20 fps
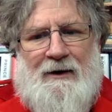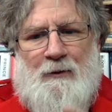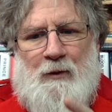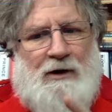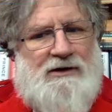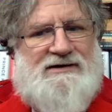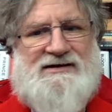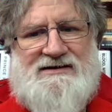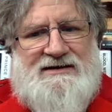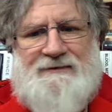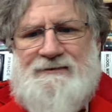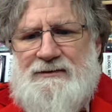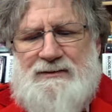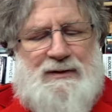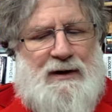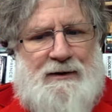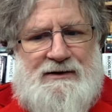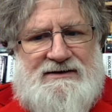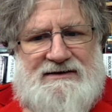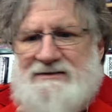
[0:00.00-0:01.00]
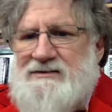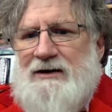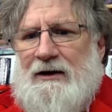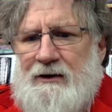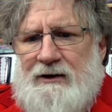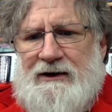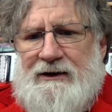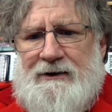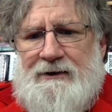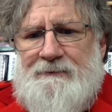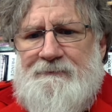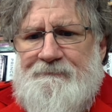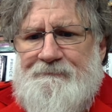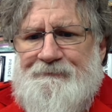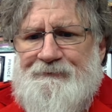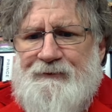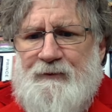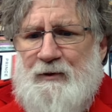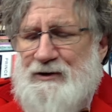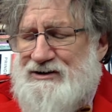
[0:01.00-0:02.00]
What's the difference between
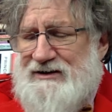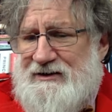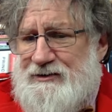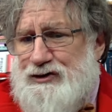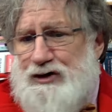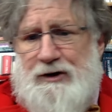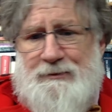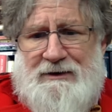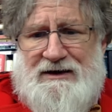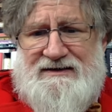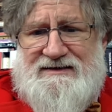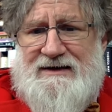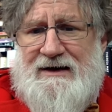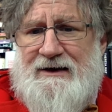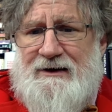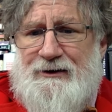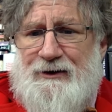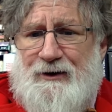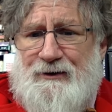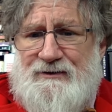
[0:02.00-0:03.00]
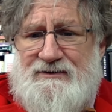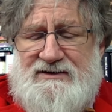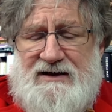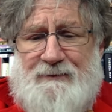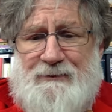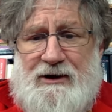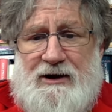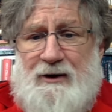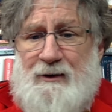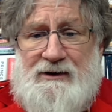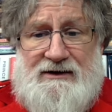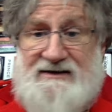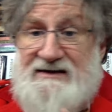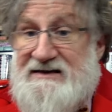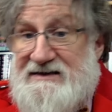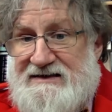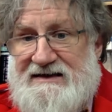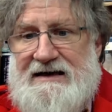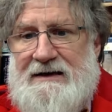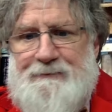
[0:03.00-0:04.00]
sorry, which they should have been saying a long time ago,
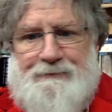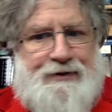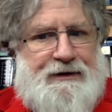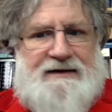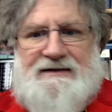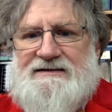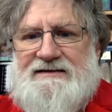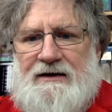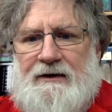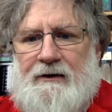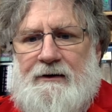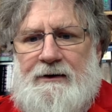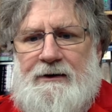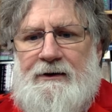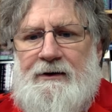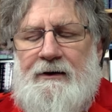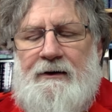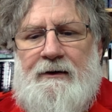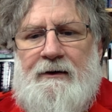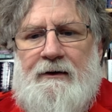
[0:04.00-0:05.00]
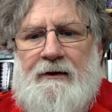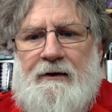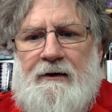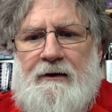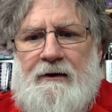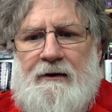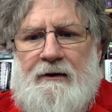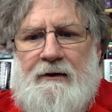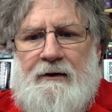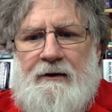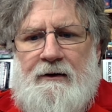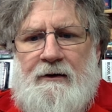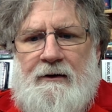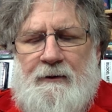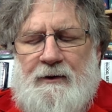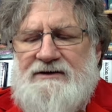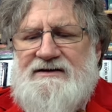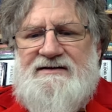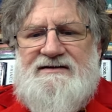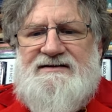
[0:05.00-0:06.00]
and deeply sorry?
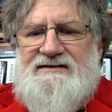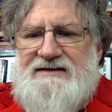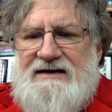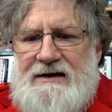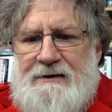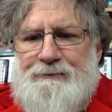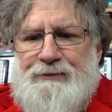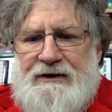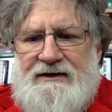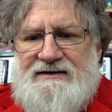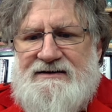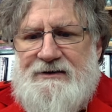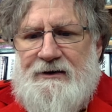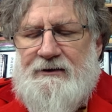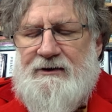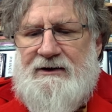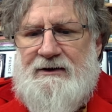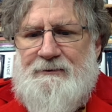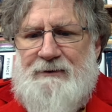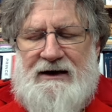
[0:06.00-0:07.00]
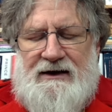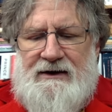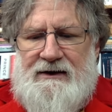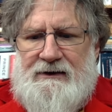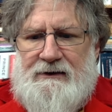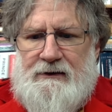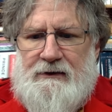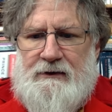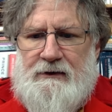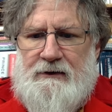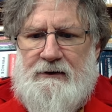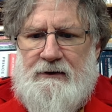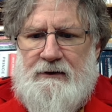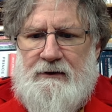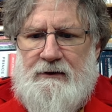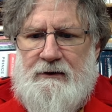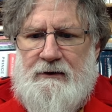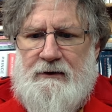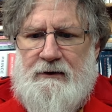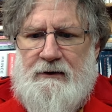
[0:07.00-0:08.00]
What does deeply sorry mean?
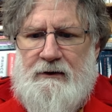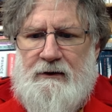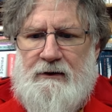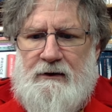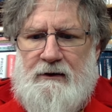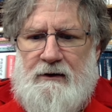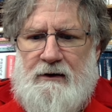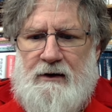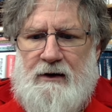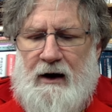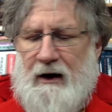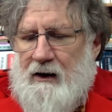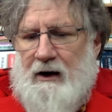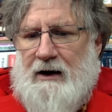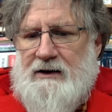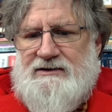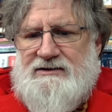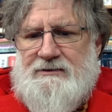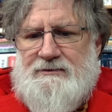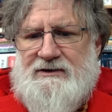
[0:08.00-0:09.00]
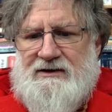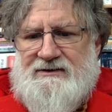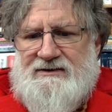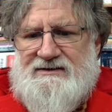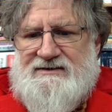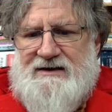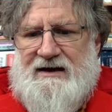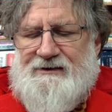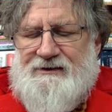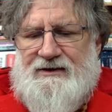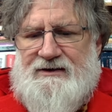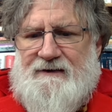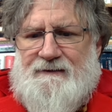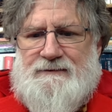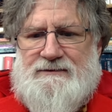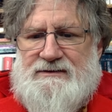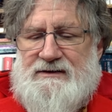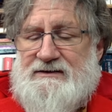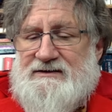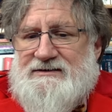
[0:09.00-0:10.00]
I don't understand the
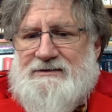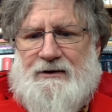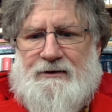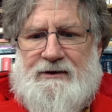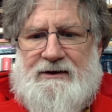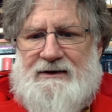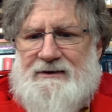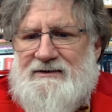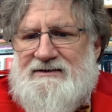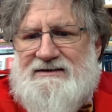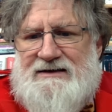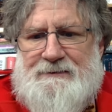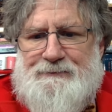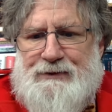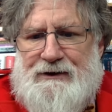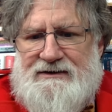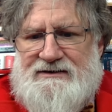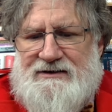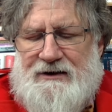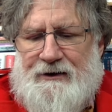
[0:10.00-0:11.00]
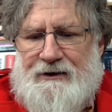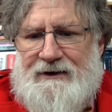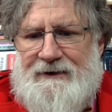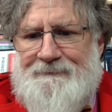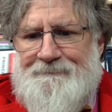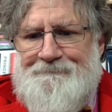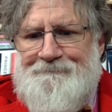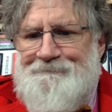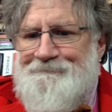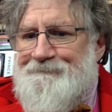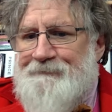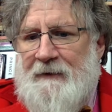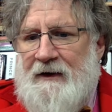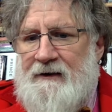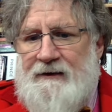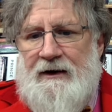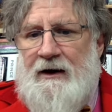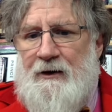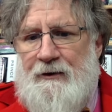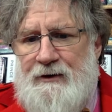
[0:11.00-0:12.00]
difference between sorry and deeply sorry.
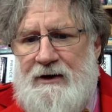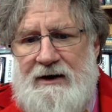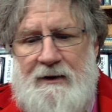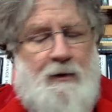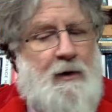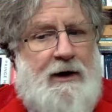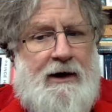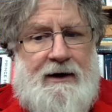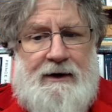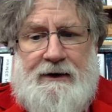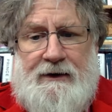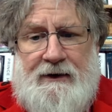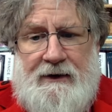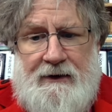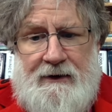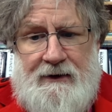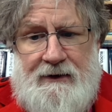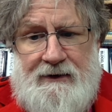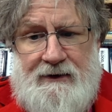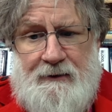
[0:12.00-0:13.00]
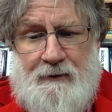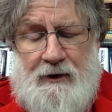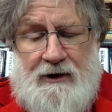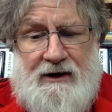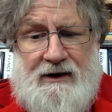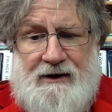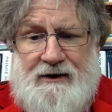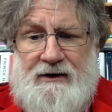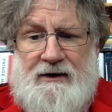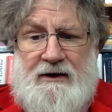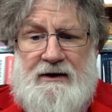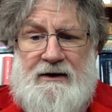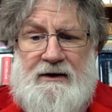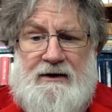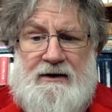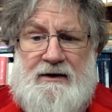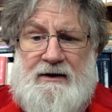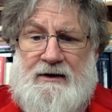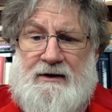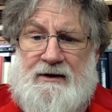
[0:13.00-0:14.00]
The only way that one can
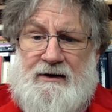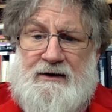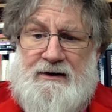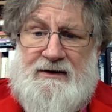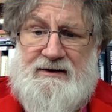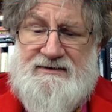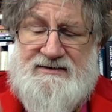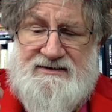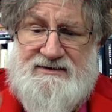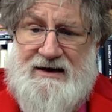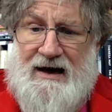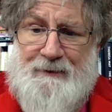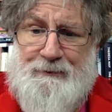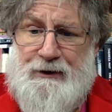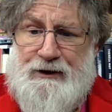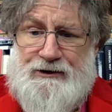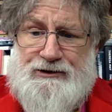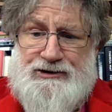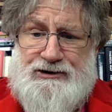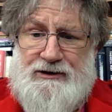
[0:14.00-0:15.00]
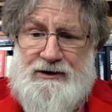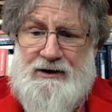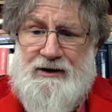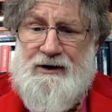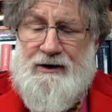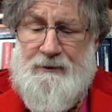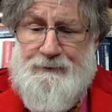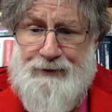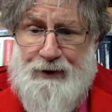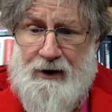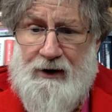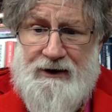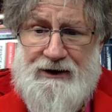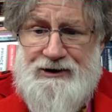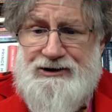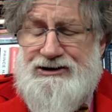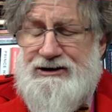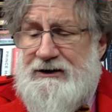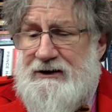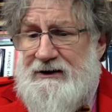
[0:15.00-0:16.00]
establish an
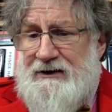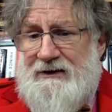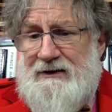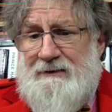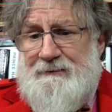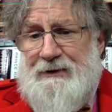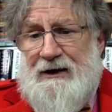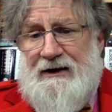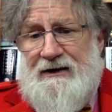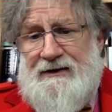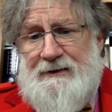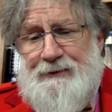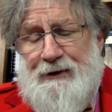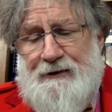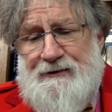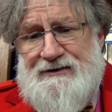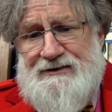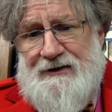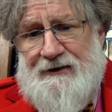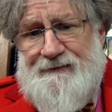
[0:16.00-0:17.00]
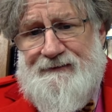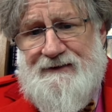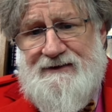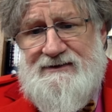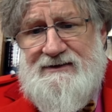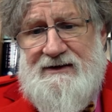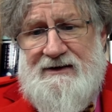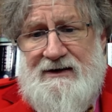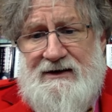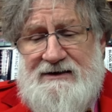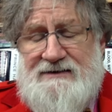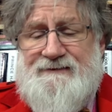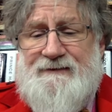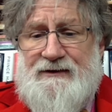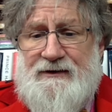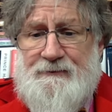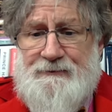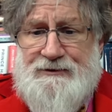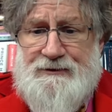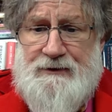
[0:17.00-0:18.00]
apology by the post office is
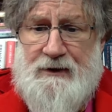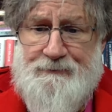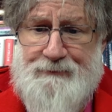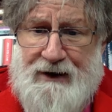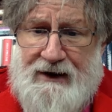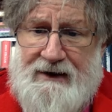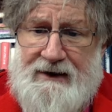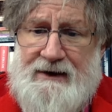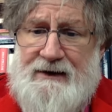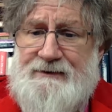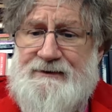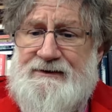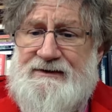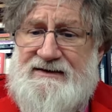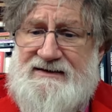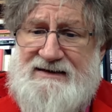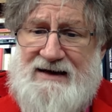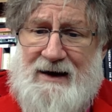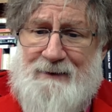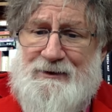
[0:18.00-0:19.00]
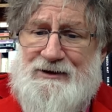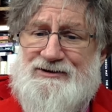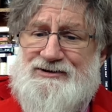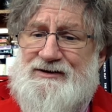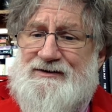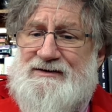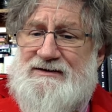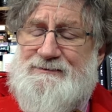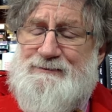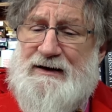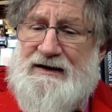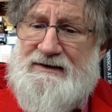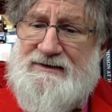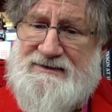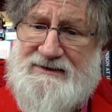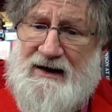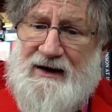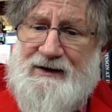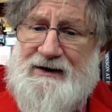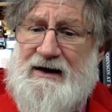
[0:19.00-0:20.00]
for them to repair the damage that has
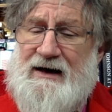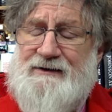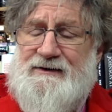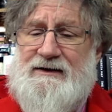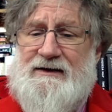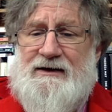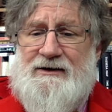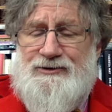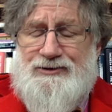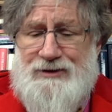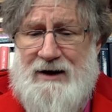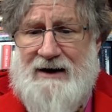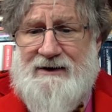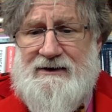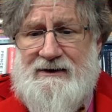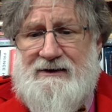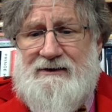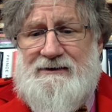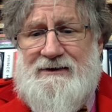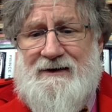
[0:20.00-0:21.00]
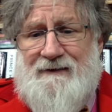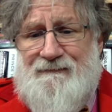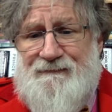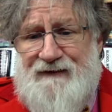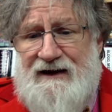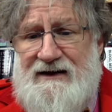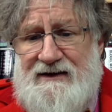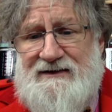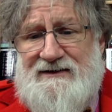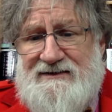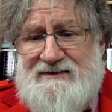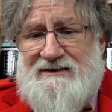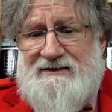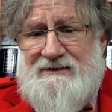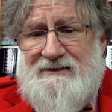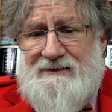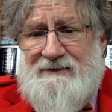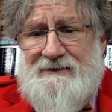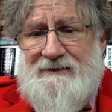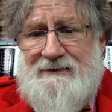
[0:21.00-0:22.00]
been done, and they are dragging their feet.